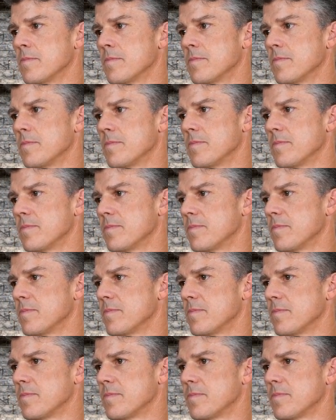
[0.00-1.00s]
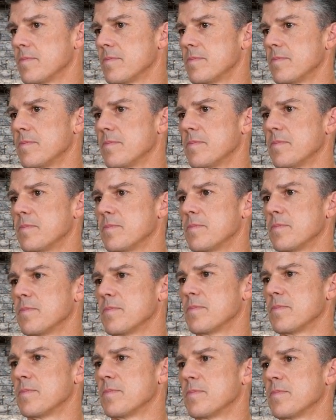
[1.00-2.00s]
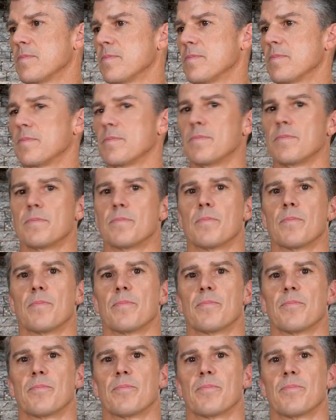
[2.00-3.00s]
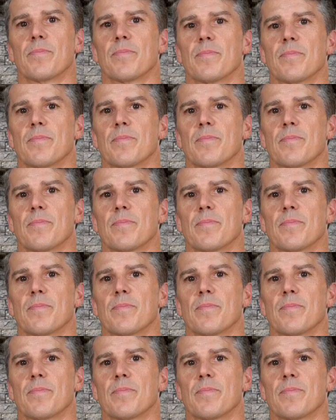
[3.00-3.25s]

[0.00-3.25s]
No words are spoken by the person on screen.